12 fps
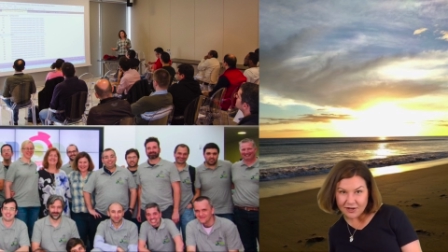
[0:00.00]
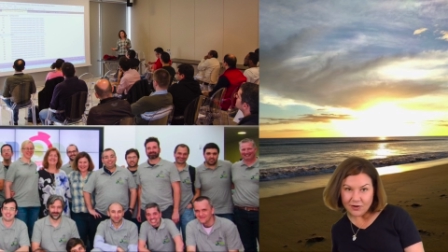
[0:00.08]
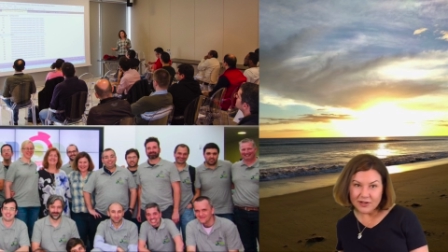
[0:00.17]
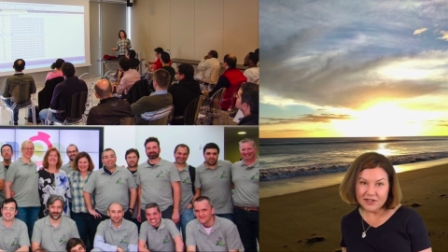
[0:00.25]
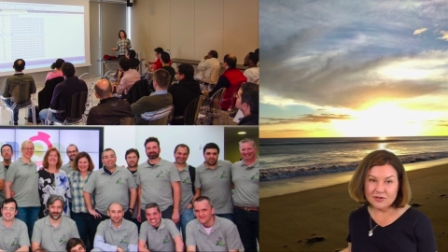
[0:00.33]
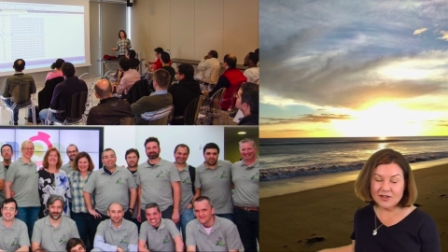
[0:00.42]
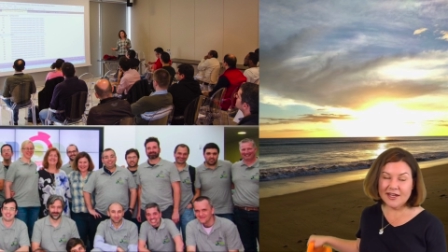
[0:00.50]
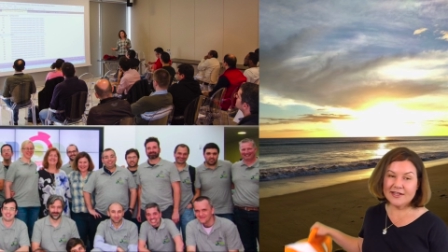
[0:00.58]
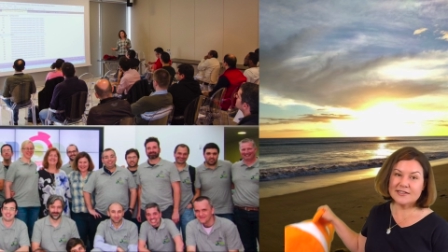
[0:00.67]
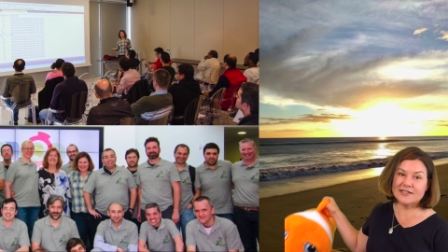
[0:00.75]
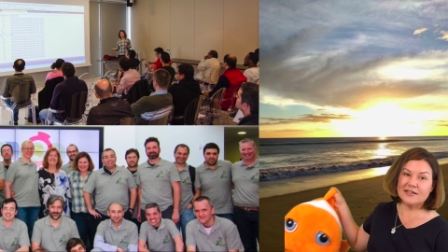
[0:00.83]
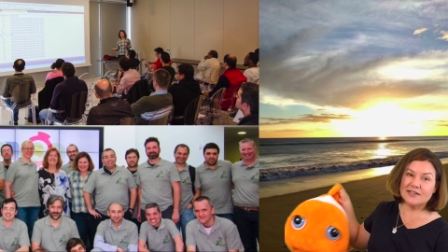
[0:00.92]
know you
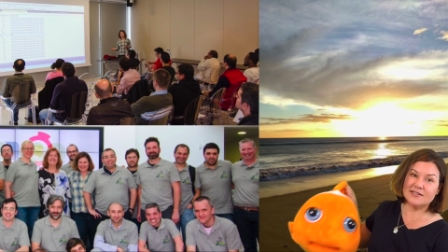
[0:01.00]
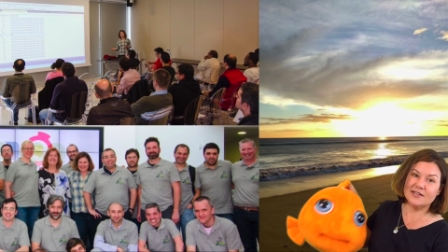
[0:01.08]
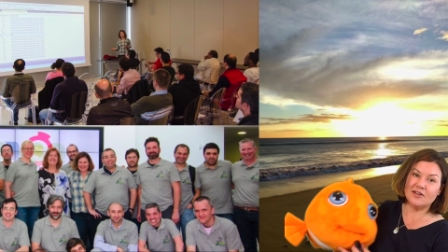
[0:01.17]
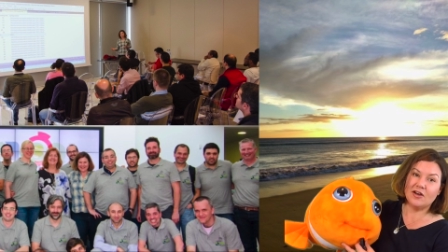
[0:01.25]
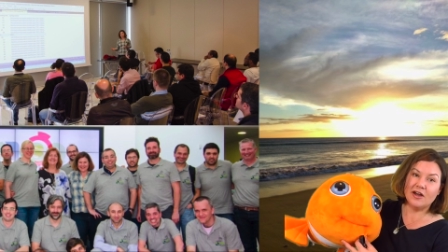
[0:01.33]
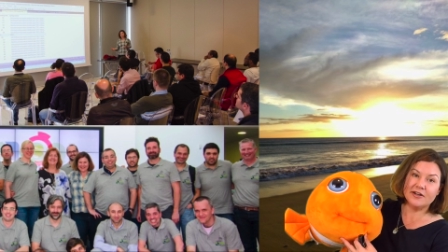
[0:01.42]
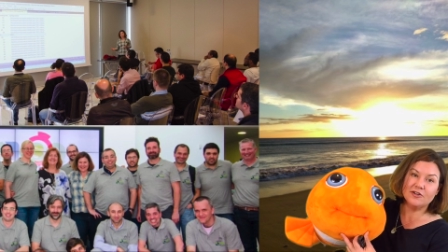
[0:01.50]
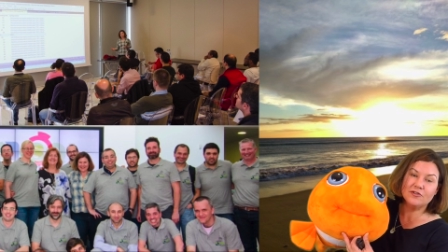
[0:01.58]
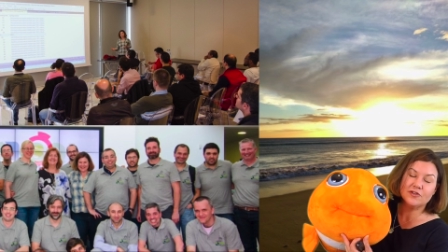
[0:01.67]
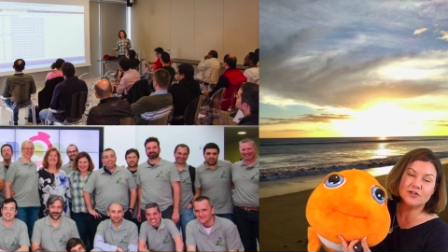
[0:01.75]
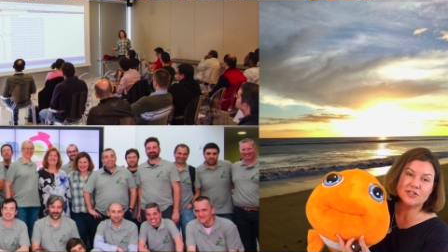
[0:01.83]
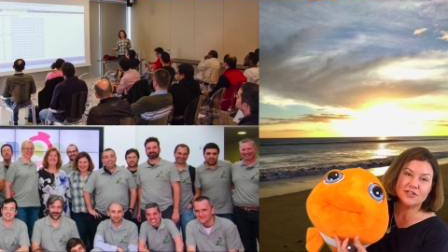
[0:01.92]
can't see this in the audio
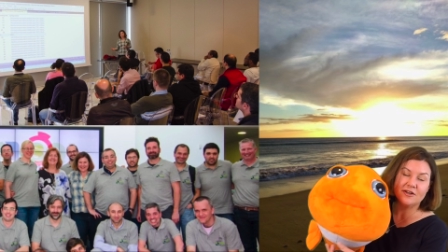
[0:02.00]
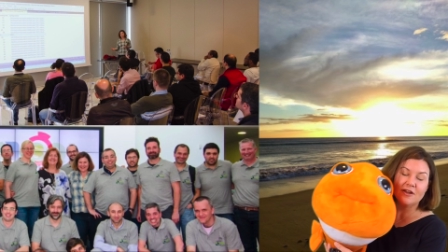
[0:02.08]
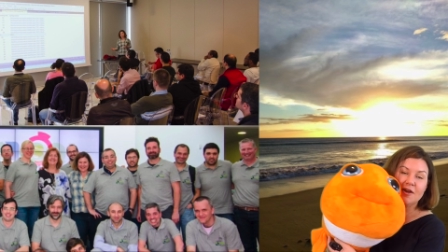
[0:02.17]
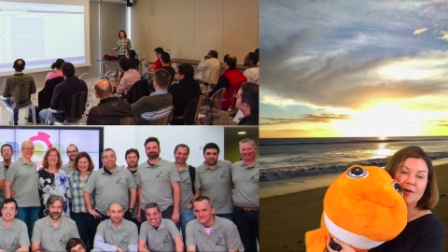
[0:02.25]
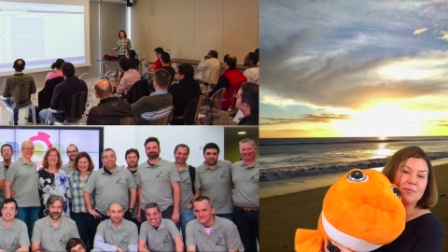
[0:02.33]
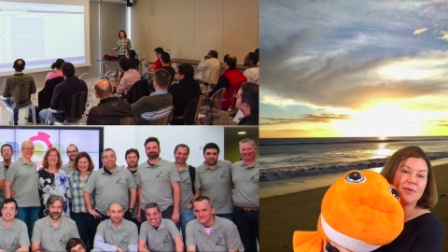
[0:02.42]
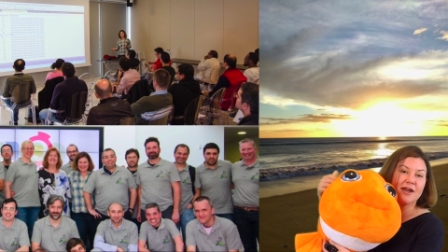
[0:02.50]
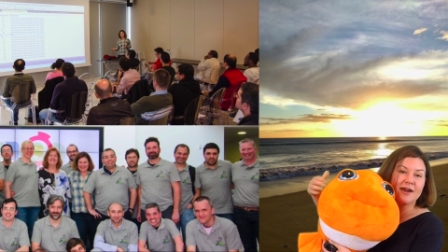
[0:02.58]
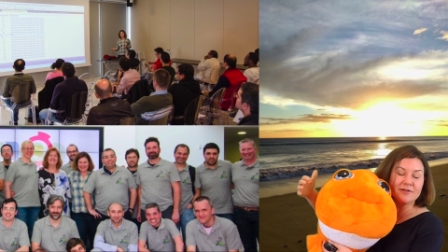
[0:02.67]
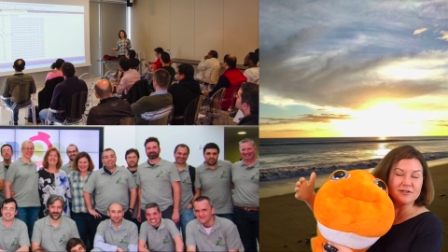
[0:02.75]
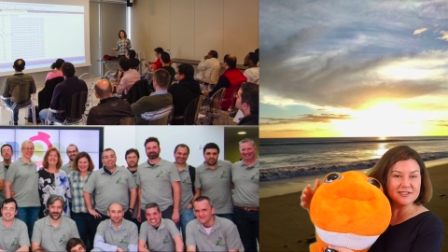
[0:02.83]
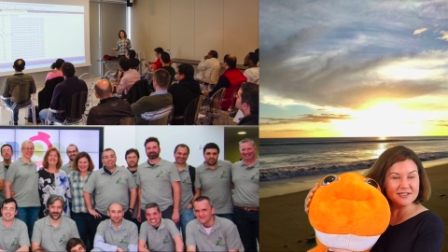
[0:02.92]
version, but I
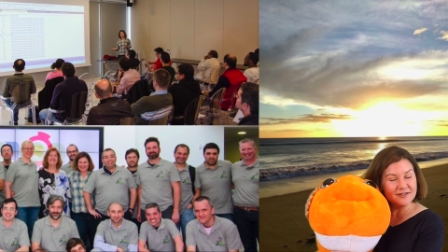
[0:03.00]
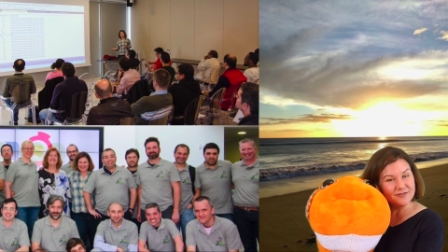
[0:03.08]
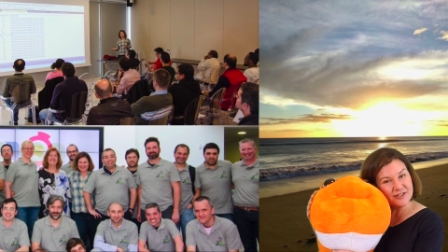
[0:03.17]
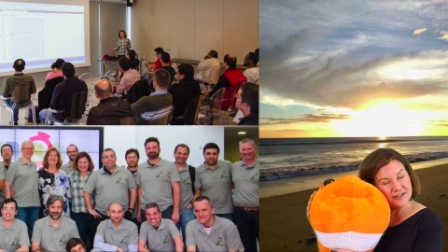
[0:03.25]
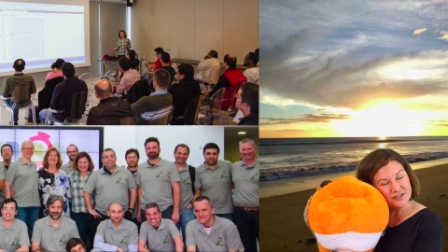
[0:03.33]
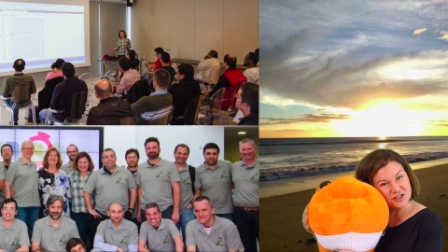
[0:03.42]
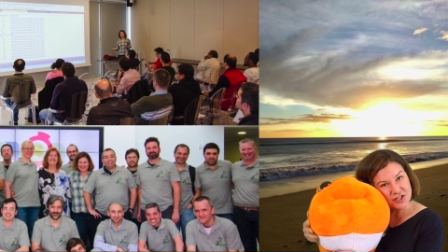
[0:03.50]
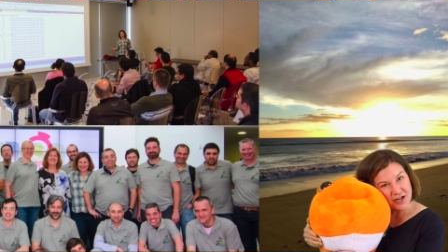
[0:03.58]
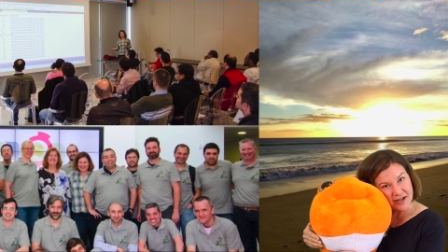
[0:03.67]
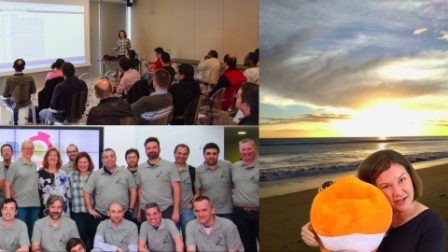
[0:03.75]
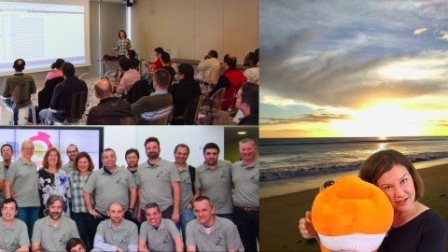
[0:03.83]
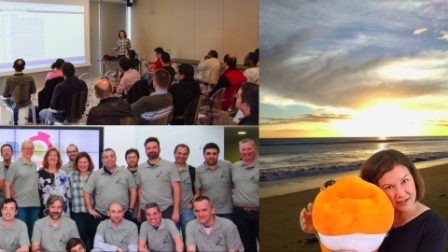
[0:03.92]
received a
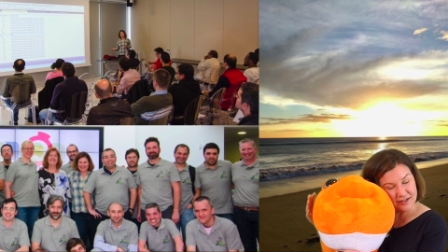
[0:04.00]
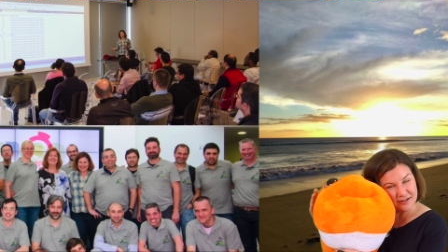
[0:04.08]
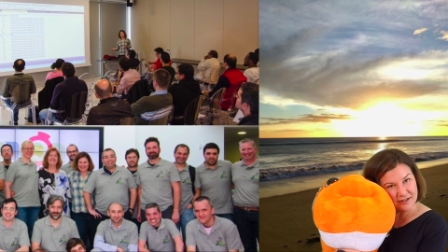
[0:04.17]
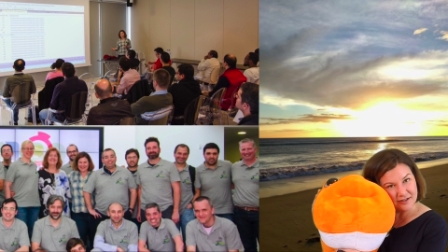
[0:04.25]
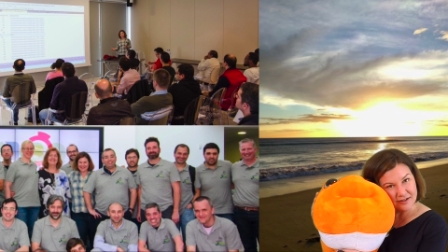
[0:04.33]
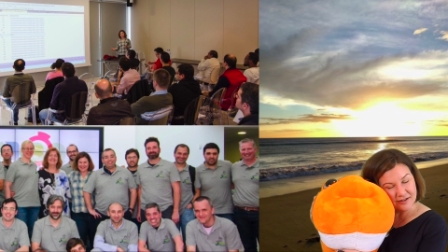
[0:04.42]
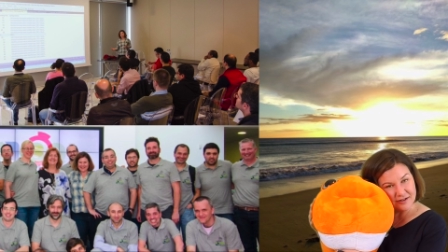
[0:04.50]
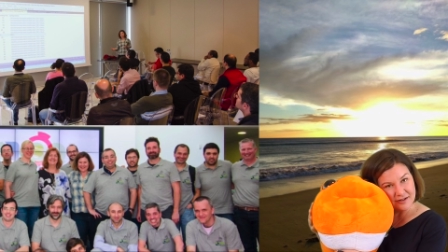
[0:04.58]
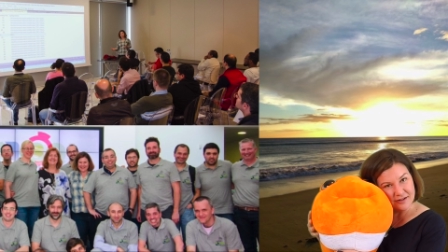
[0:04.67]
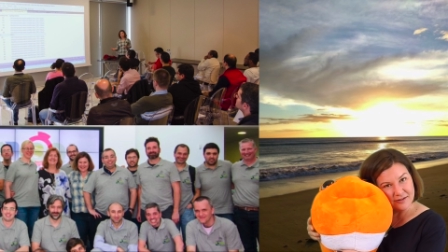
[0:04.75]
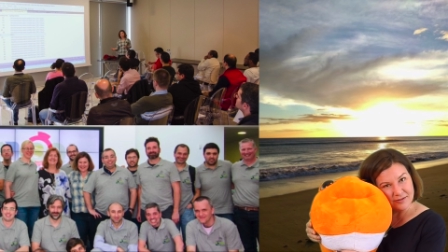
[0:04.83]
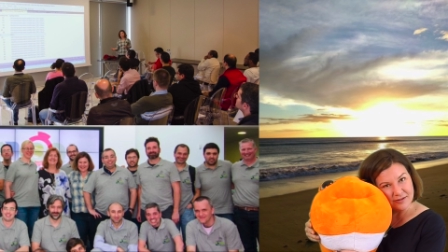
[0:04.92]
giant
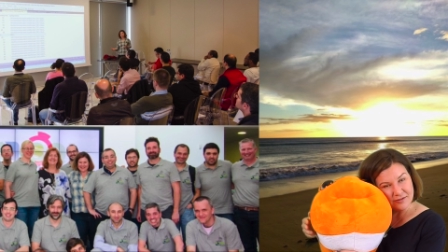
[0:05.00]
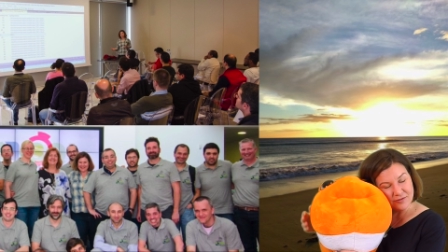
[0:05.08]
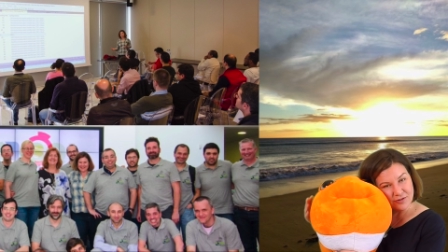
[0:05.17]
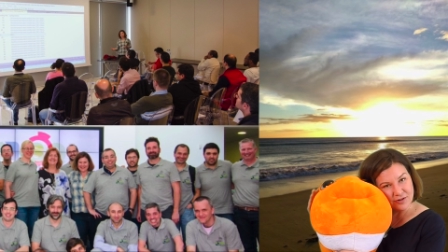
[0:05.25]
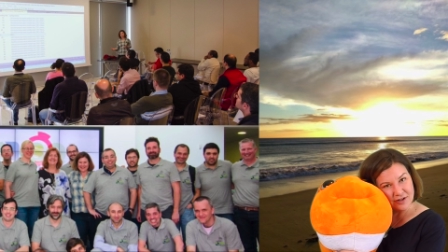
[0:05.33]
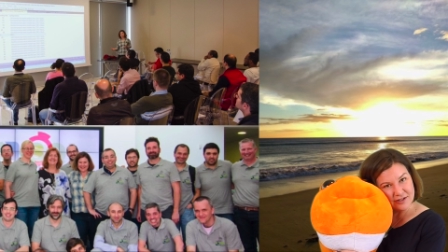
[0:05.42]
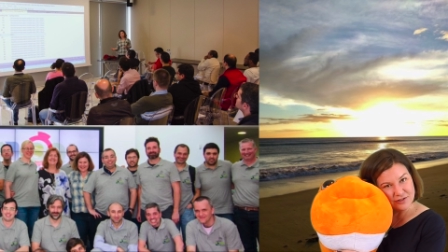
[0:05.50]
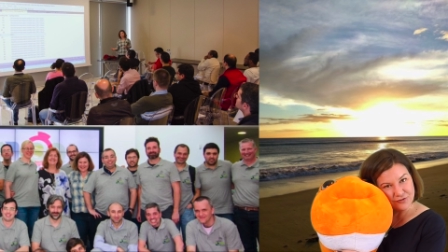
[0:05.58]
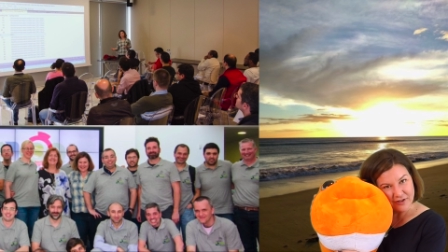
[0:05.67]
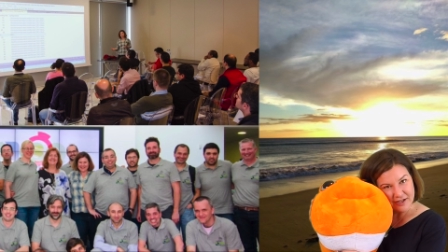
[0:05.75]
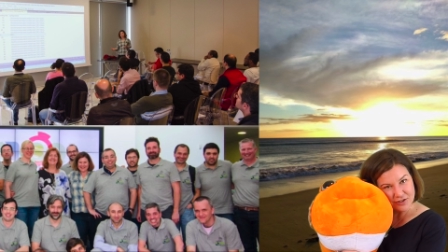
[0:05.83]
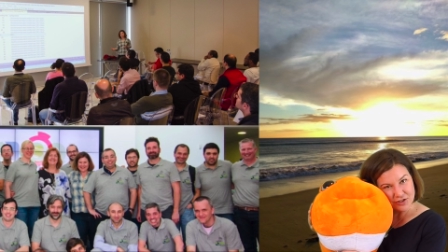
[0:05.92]
orange
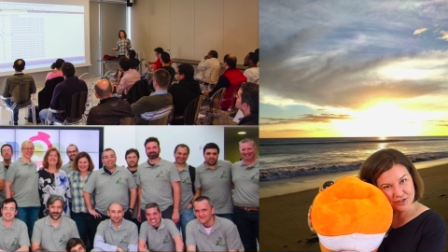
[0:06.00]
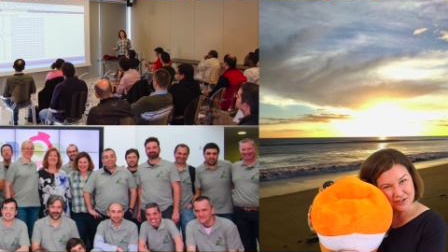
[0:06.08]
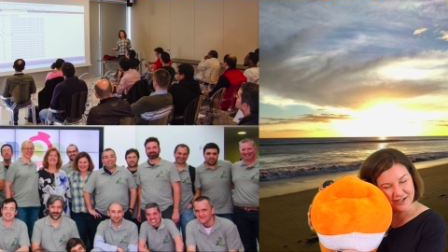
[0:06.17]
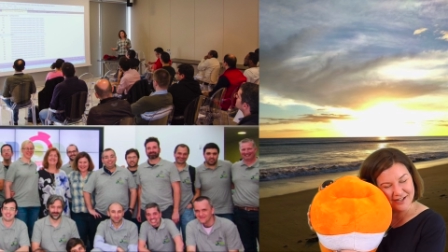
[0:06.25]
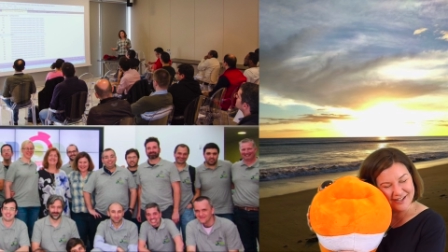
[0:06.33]
fish